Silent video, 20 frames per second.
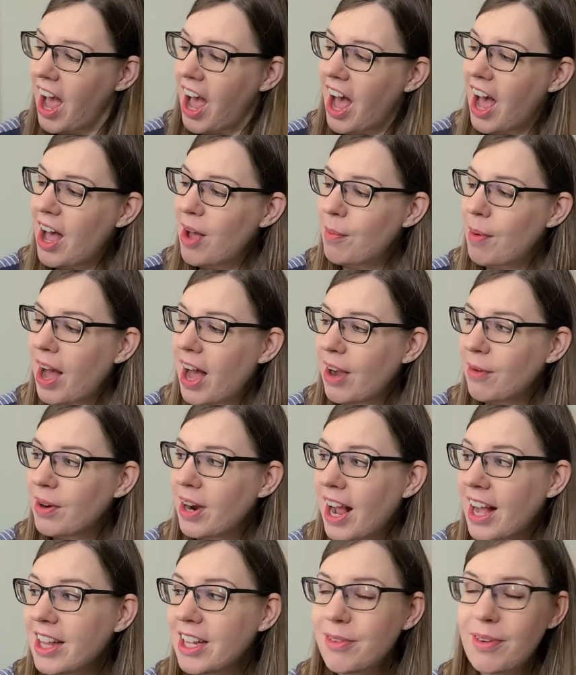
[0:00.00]
I would
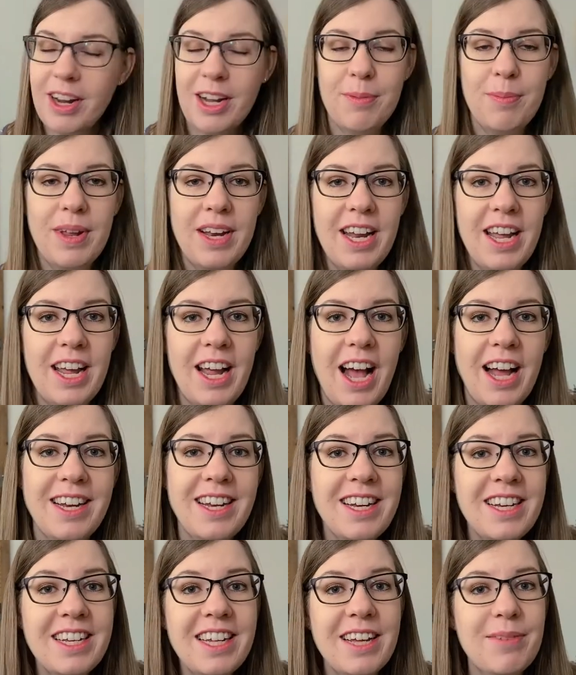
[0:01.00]
highly recommend it. I
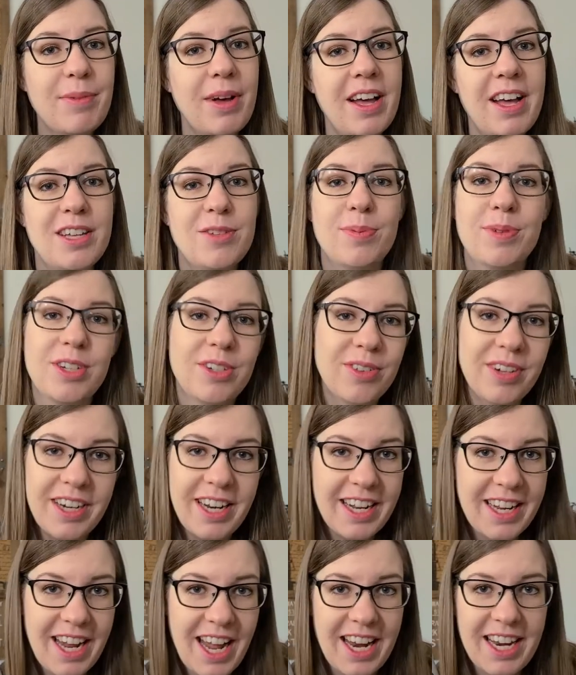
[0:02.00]
didn't get my husband to read
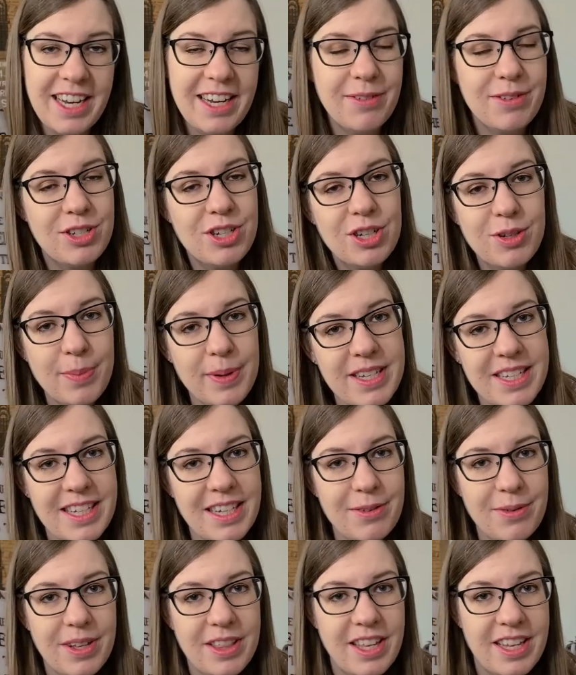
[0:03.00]
it yet. He was too busy
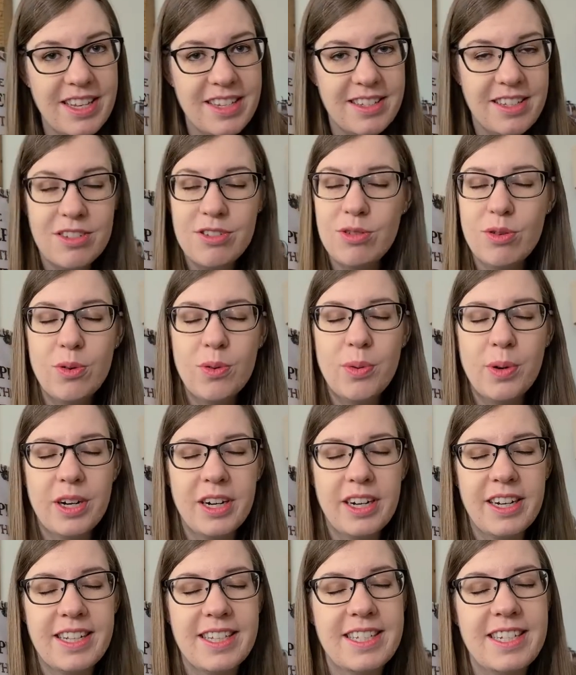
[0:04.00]
with his
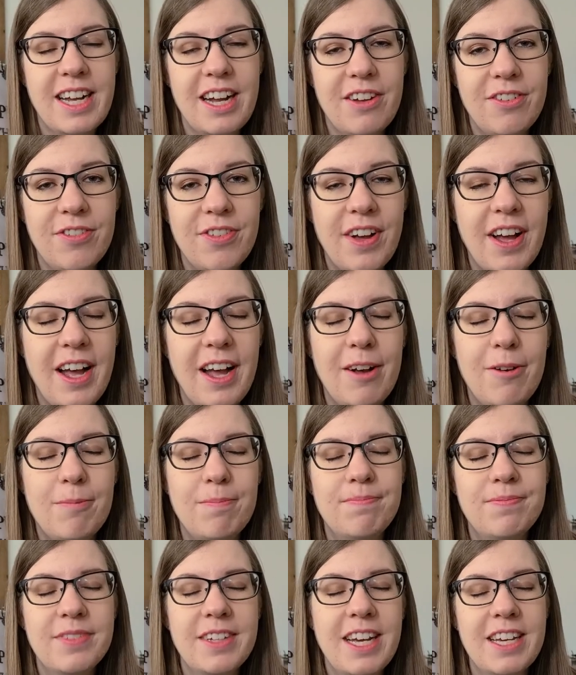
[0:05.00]
schoolwork and stuff
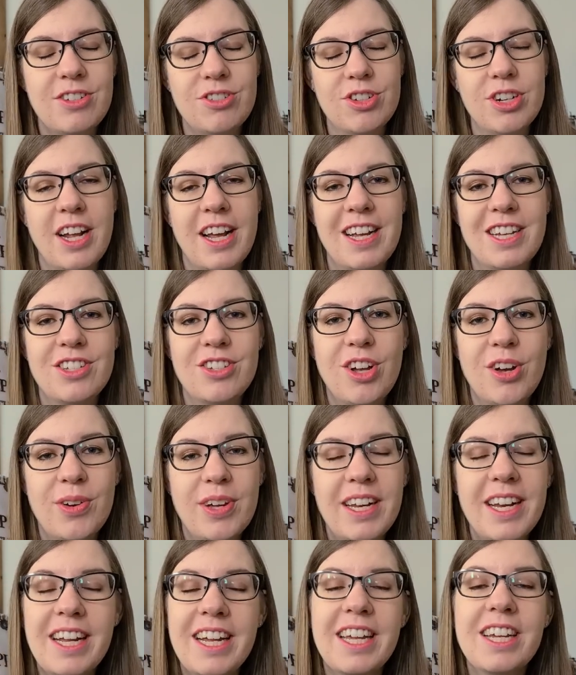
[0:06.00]
yesterday, so he
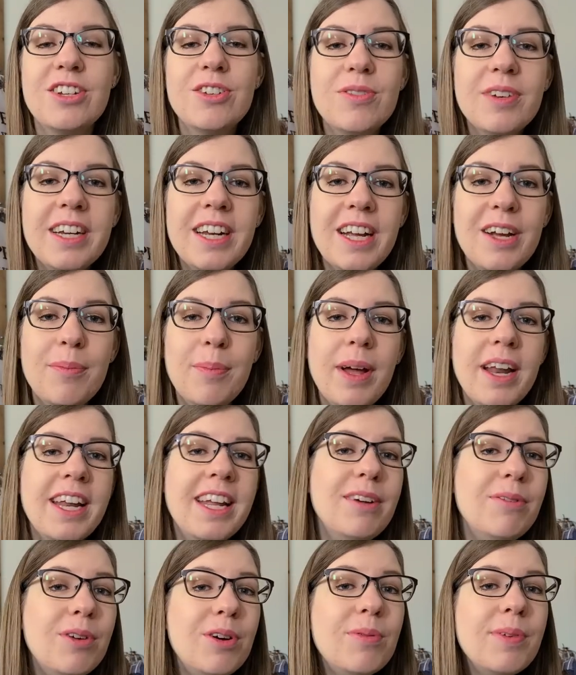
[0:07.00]
didn't get to read it, but he
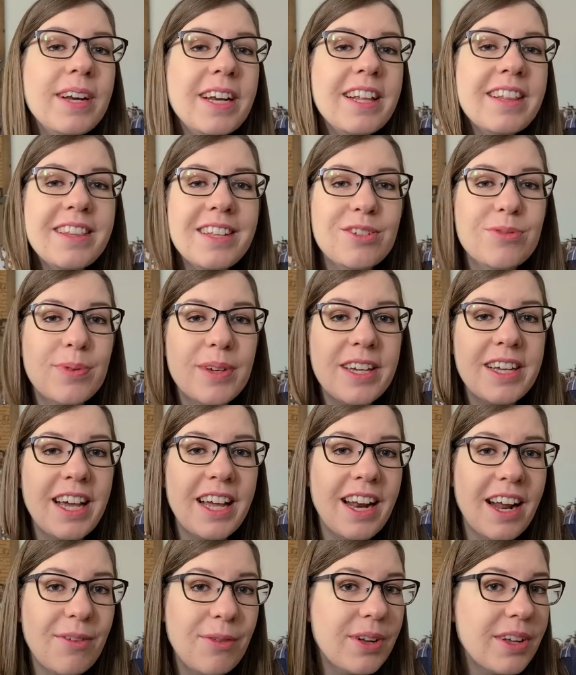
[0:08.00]
will read it this week, and
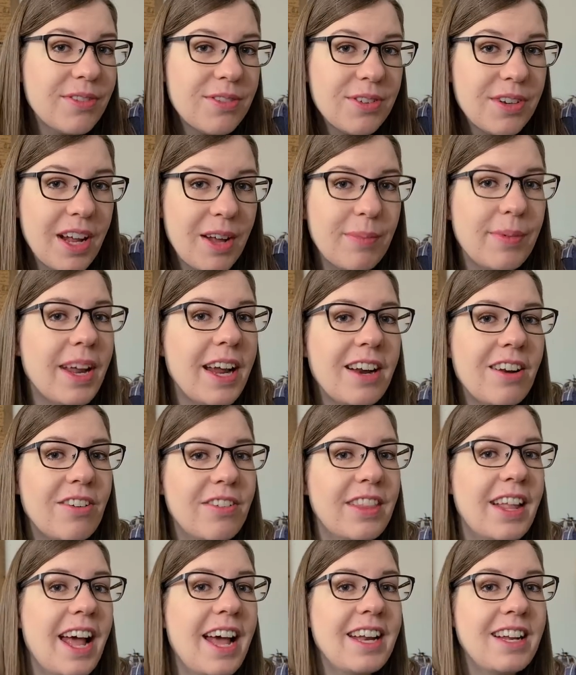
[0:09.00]
I will give you an update on
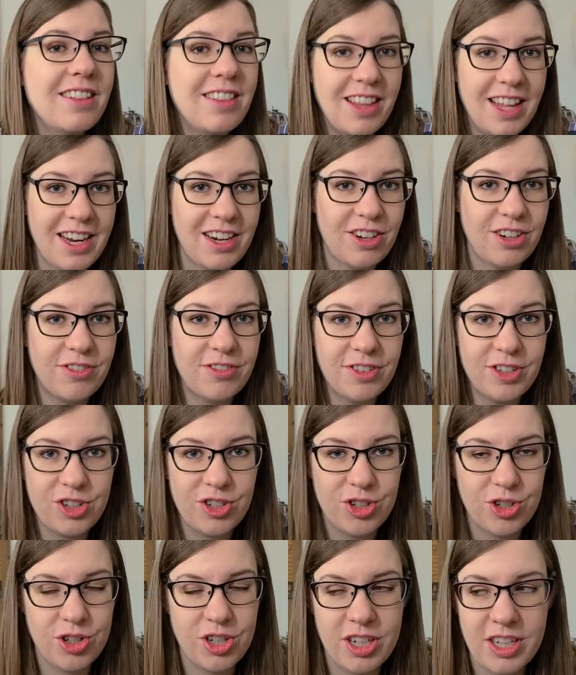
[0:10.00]
that later for
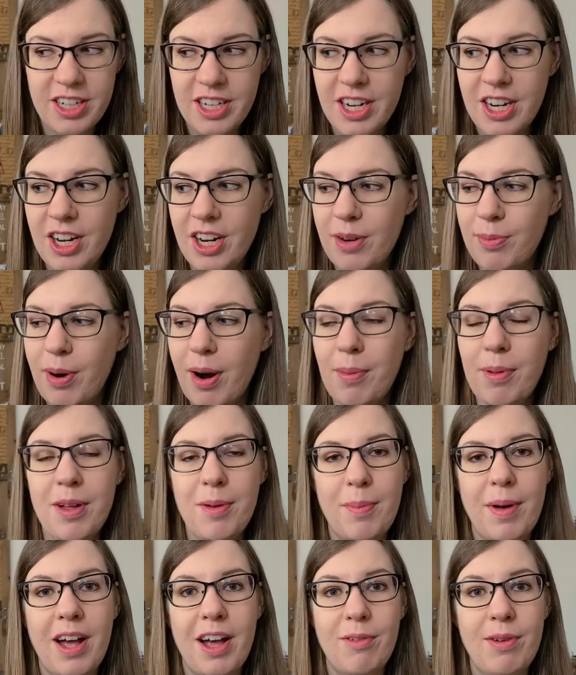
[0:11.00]
sure, probably in
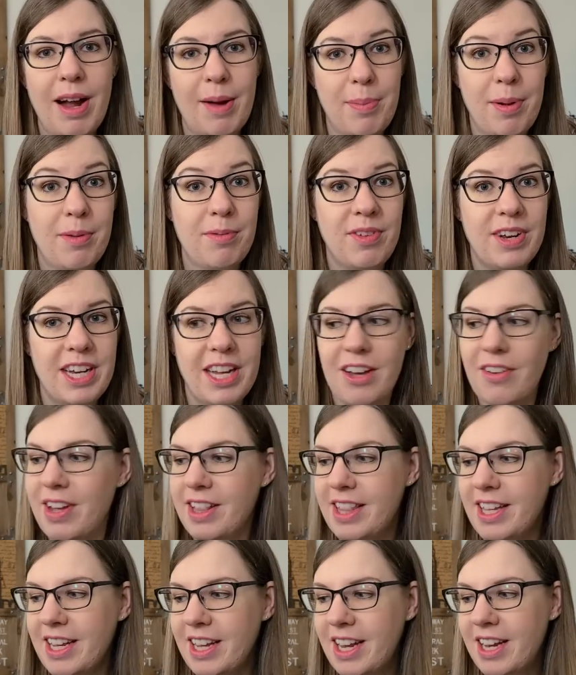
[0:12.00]
my wrap-up video at
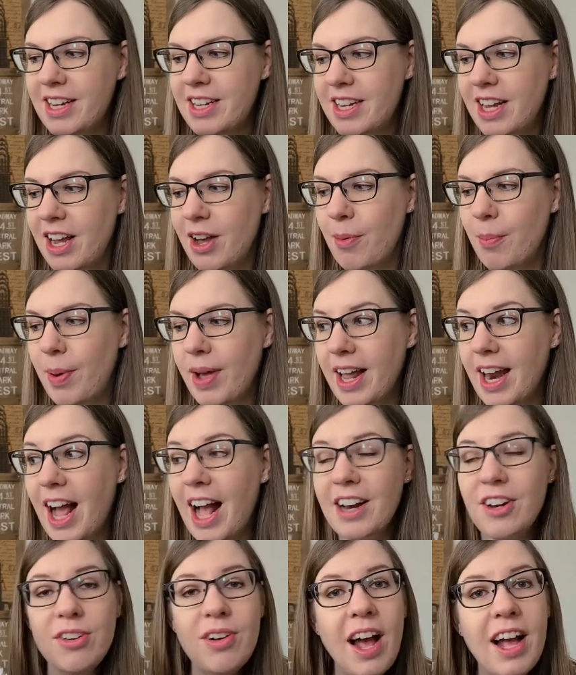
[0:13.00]
the end. But I
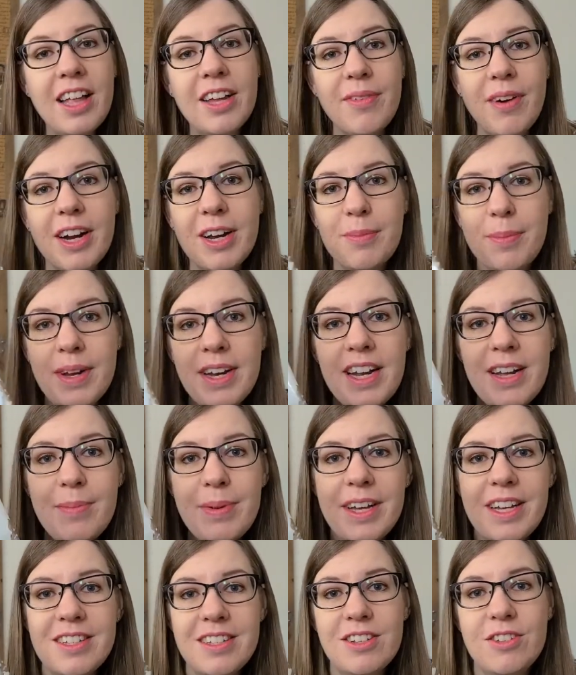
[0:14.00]
do highly recommend it
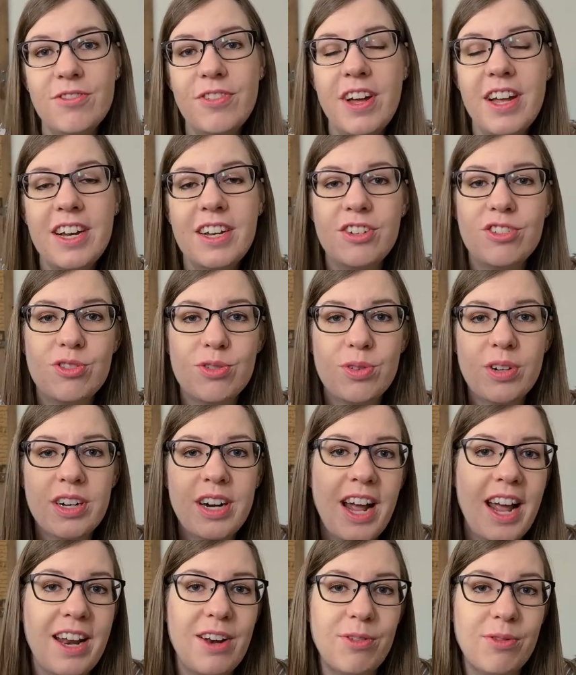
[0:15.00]
because it's fun and short
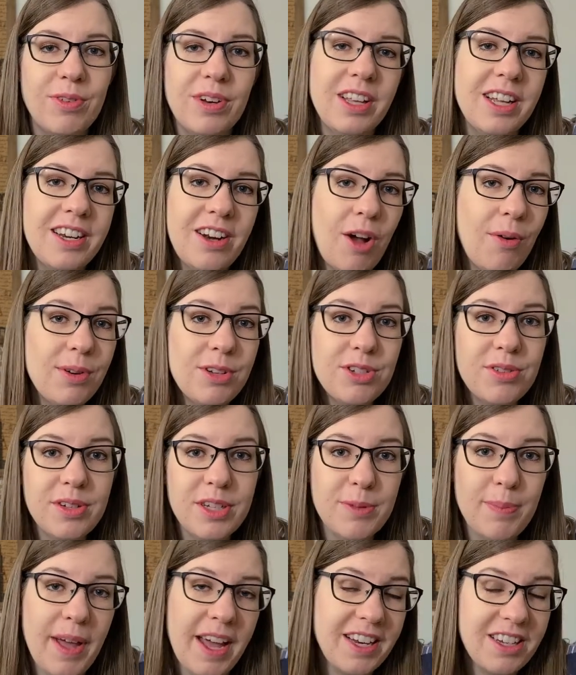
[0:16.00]
and really not what you
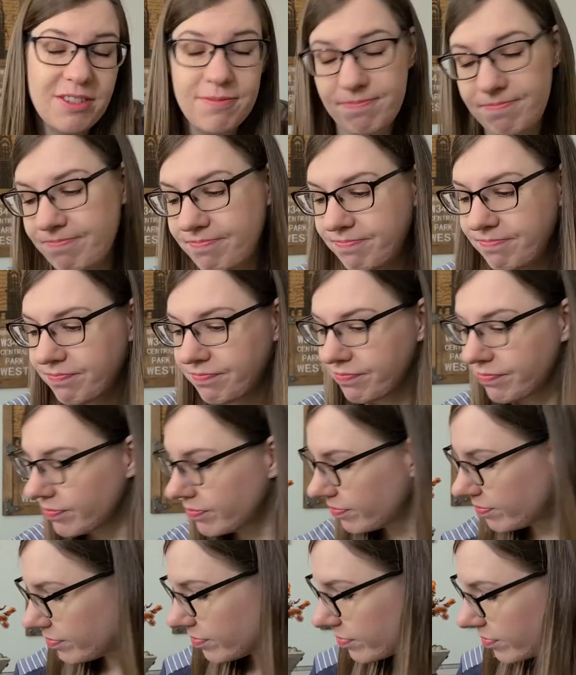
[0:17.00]
expect.
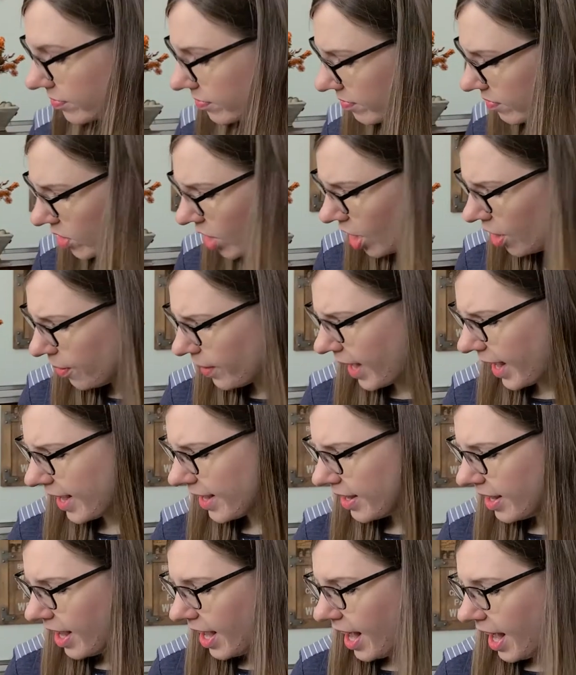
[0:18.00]
Okay,
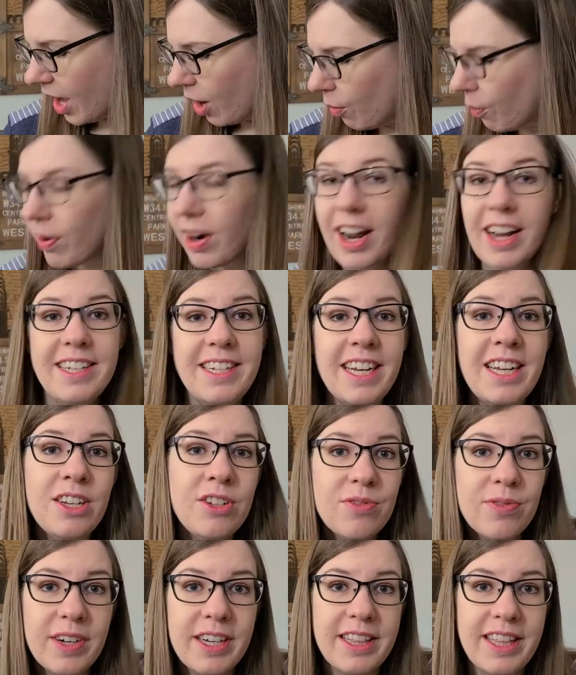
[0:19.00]
what I
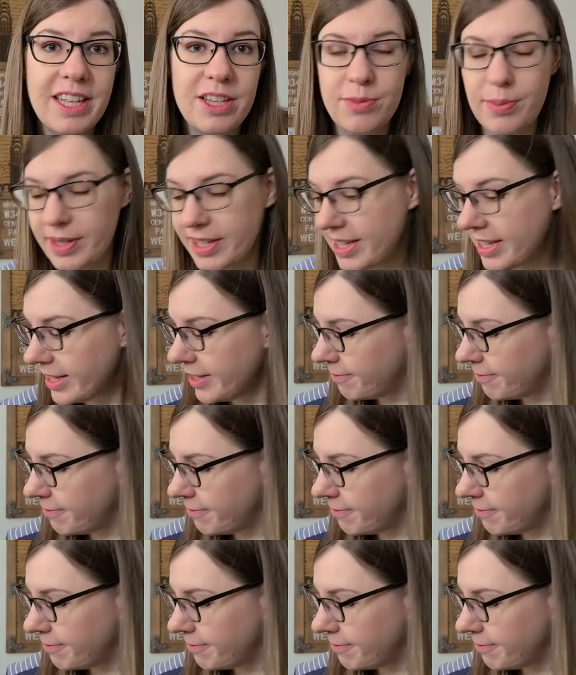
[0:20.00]
didn't read this week...